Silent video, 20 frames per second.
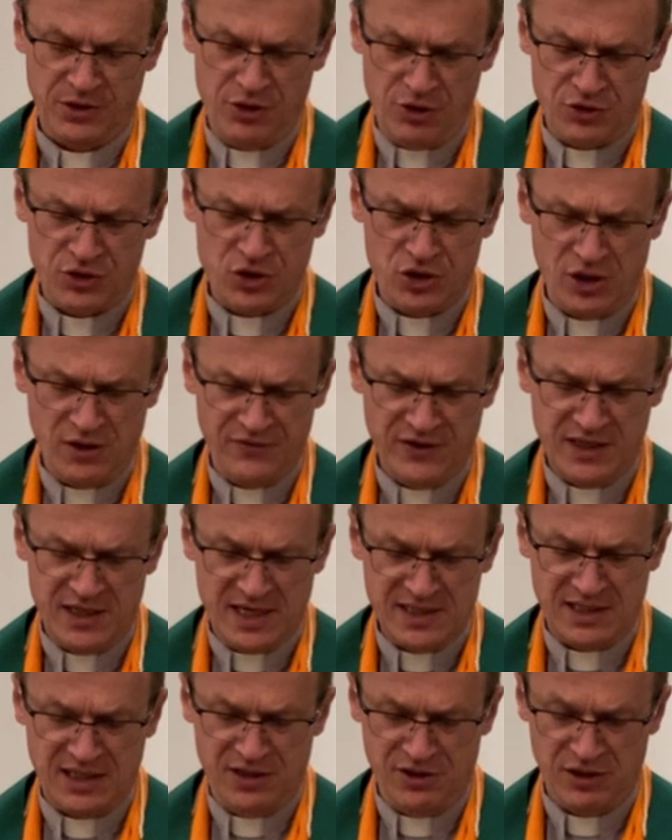Your servant
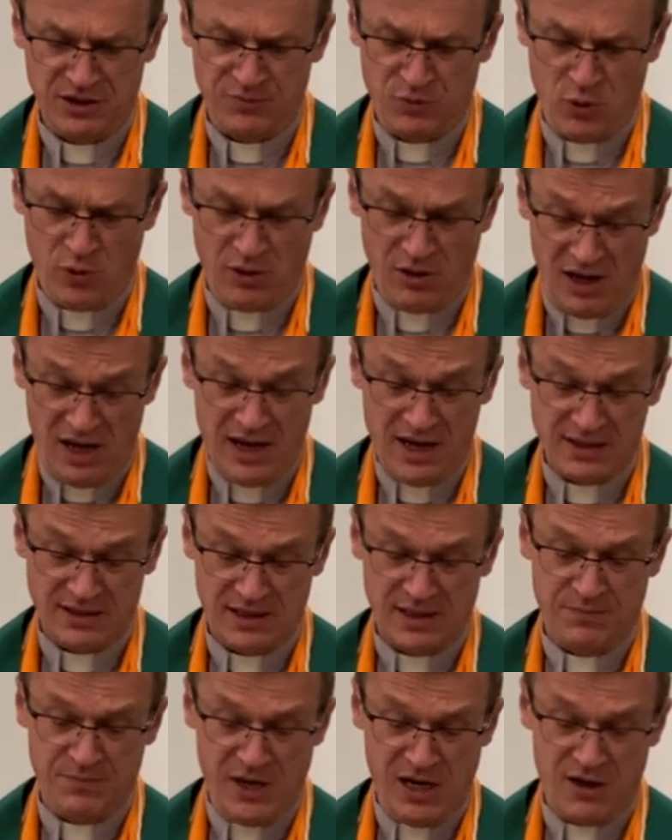has killed both lions
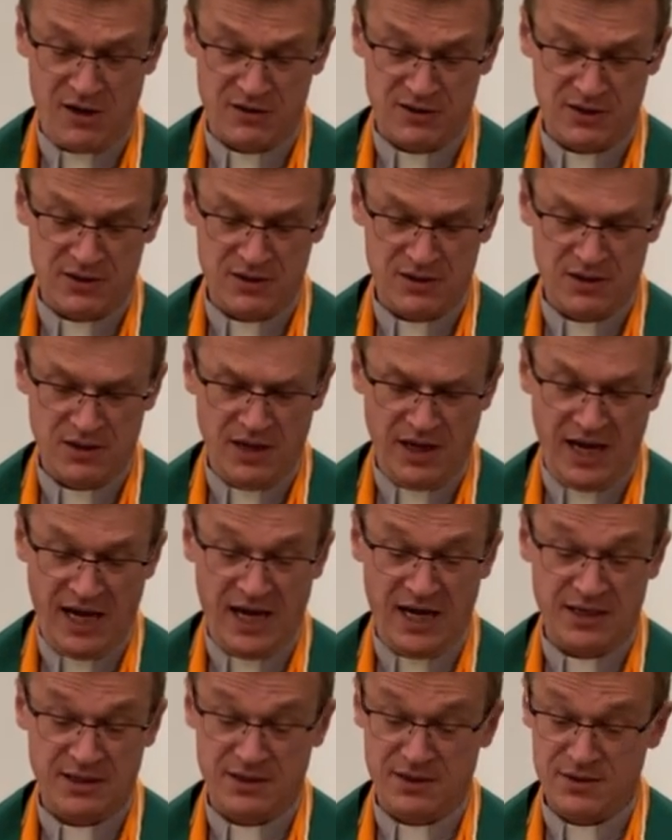and bears,
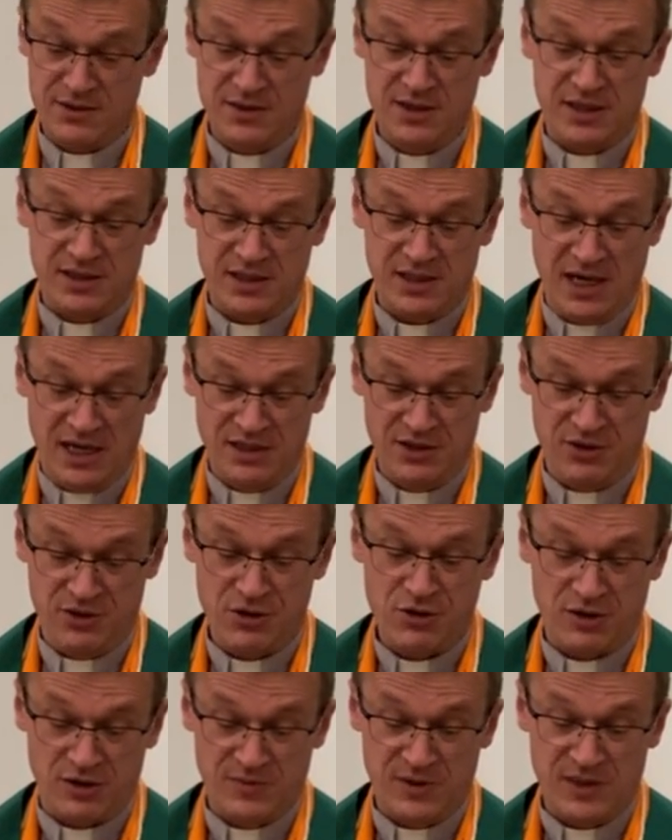and this
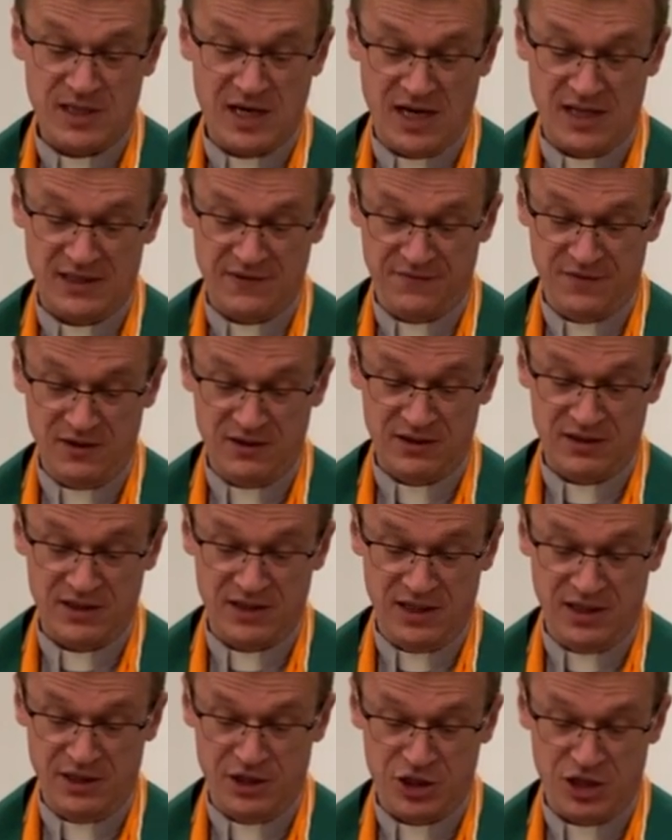uncircumcised
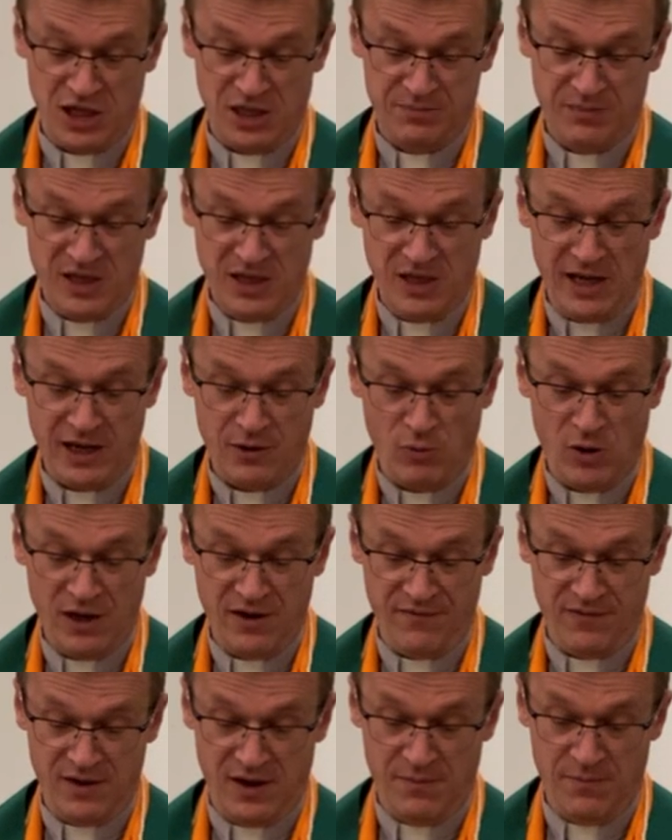Philistine shall be like one
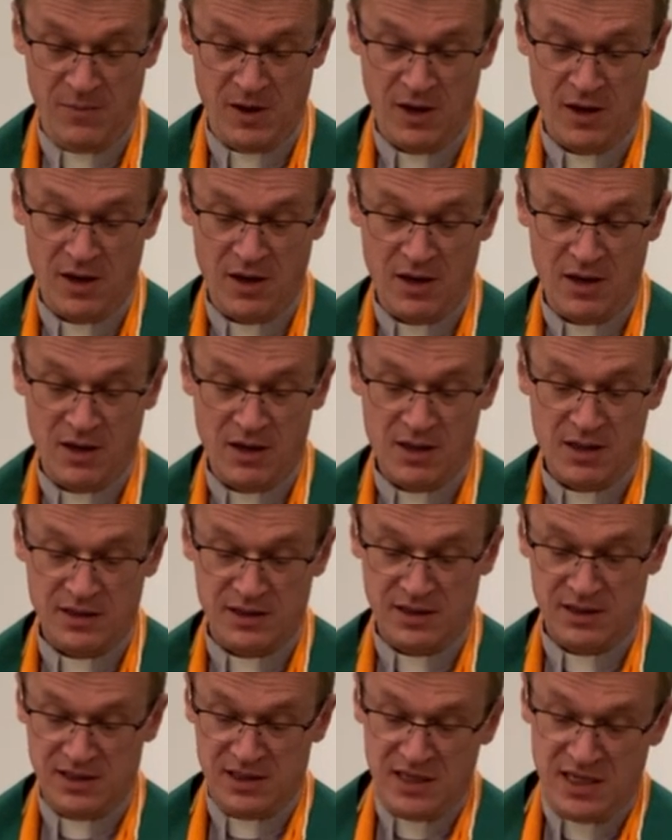of them,
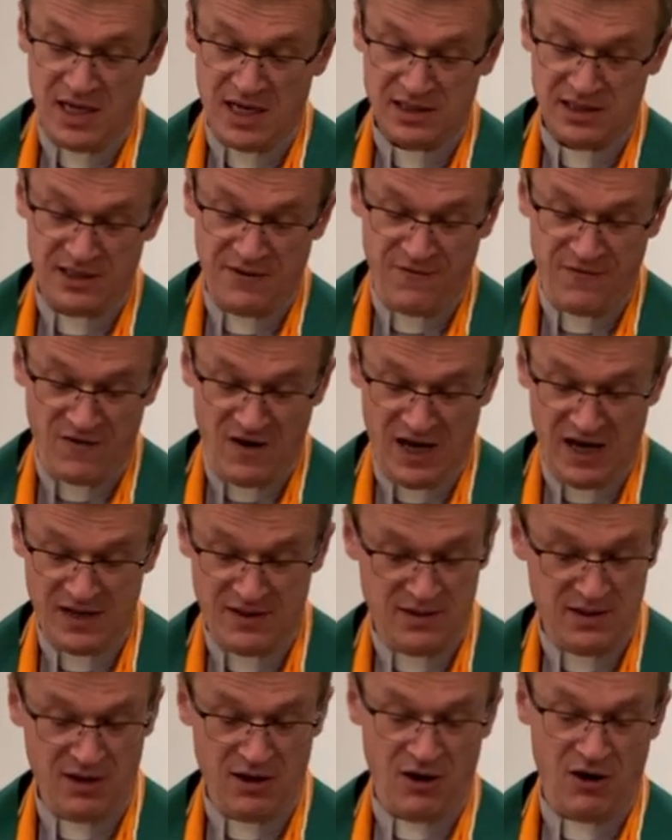since he has
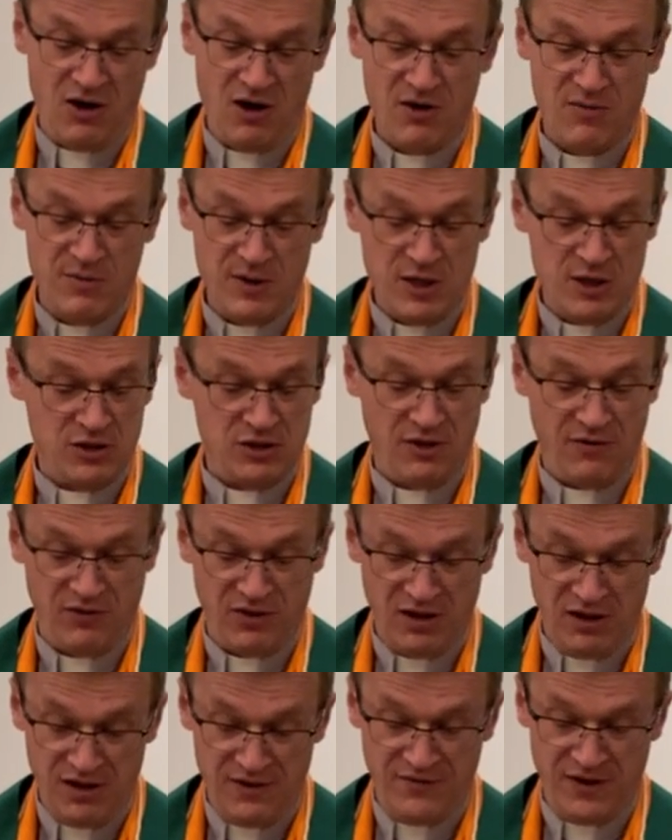defied the armies of
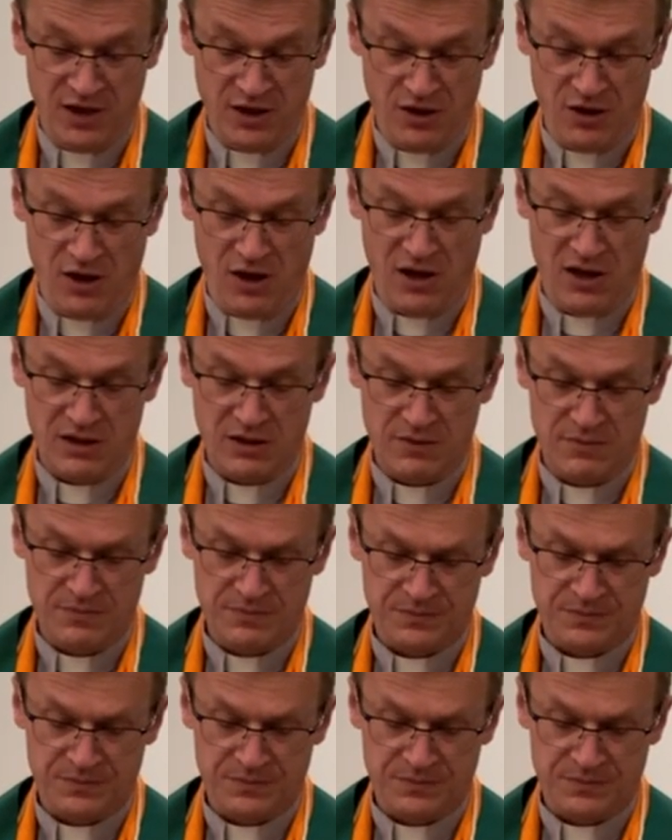the living God."